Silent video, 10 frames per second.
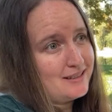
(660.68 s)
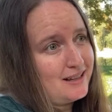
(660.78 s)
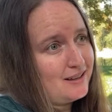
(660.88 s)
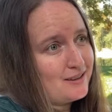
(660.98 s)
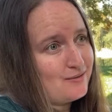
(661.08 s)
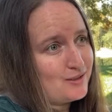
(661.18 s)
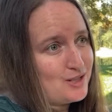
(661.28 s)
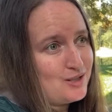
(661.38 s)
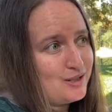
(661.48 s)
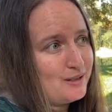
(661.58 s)
health for
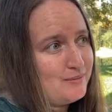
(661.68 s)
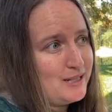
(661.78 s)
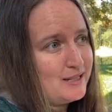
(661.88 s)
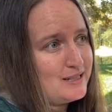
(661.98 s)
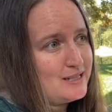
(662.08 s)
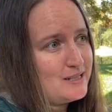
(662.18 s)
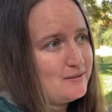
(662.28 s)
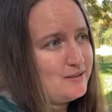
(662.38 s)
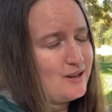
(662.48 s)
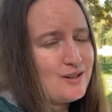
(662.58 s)
sure, because
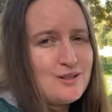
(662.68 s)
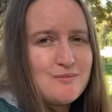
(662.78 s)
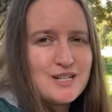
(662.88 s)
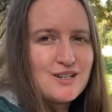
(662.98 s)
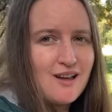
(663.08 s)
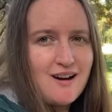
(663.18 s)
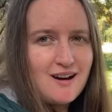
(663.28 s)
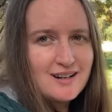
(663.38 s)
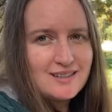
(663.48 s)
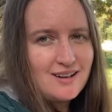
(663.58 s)
not so much the
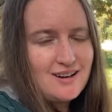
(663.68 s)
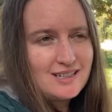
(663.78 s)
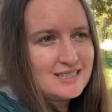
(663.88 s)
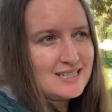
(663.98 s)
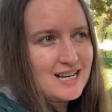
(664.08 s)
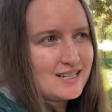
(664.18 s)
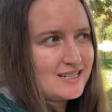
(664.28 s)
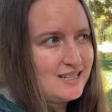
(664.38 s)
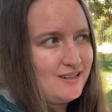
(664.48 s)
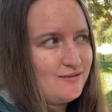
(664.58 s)
art is
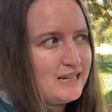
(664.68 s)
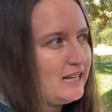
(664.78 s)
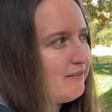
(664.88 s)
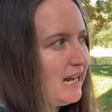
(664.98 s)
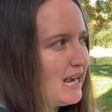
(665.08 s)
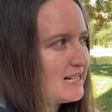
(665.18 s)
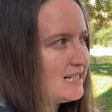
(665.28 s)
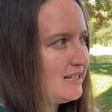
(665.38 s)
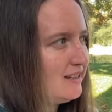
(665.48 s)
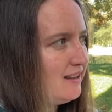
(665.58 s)
actually really
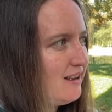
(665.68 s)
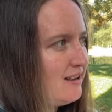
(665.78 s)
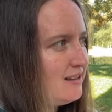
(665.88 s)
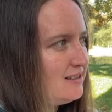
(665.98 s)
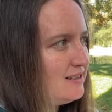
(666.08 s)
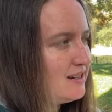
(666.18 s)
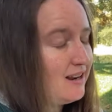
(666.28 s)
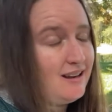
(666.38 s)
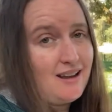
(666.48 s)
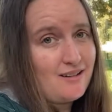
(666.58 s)
relaxing, and I
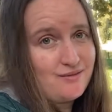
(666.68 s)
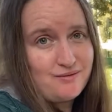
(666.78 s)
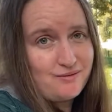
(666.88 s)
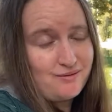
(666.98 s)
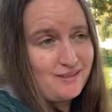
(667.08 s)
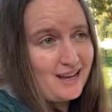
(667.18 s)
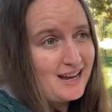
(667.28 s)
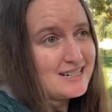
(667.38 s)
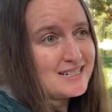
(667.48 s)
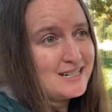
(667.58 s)
love
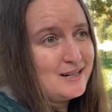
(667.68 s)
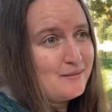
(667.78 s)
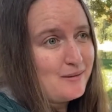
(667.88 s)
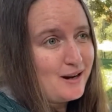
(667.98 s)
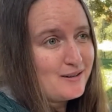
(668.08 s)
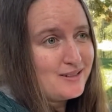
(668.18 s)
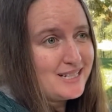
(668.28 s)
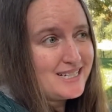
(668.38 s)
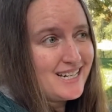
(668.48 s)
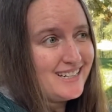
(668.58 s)
that part of
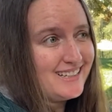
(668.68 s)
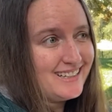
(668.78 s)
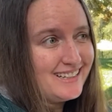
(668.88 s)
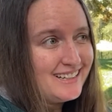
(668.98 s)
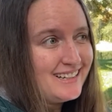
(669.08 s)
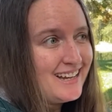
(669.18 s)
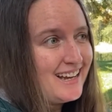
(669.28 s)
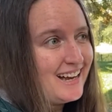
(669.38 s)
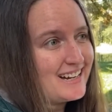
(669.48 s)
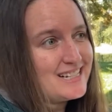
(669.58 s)
it.
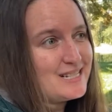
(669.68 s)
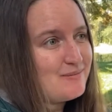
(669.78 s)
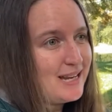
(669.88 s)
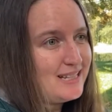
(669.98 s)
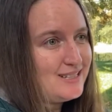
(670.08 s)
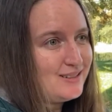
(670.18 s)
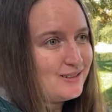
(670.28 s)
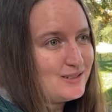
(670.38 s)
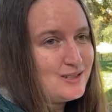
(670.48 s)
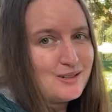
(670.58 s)
I can spend
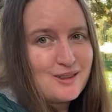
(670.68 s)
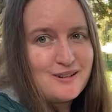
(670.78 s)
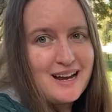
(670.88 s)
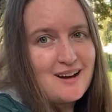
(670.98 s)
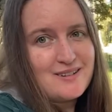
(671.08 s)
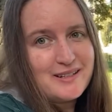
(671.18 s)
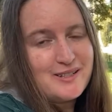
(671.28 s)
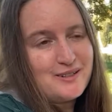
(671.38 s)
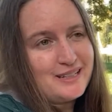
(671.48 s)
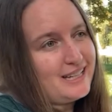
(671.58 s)
2 or 3 hours
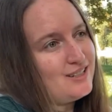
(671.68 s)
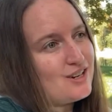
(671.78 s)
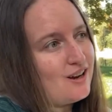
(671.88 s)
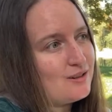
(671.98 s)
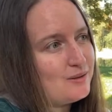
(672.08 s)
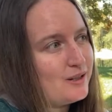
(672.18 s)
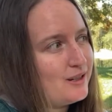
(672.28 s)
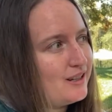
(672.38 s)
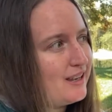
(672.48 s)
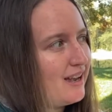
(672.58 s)
doing each
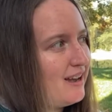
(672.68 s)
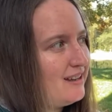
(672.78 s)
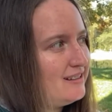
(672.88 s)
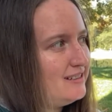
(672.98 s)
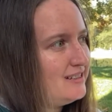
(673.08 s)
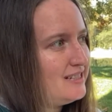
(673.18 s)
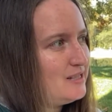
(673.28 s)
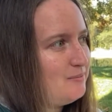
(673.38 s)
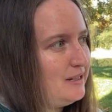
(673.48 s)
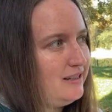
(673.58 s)
artwork, and it's
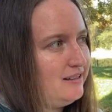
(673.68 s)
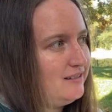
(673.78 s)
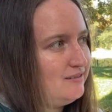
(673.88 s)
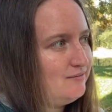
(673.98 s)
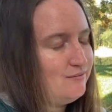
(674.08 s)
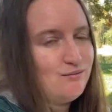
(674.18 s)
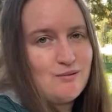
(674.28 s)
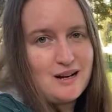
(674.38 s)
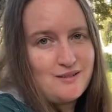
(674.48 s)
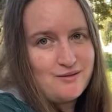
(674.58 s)
been
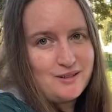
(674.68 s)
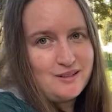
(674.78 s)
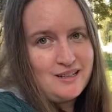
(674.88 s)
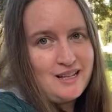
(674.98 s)
wonderful.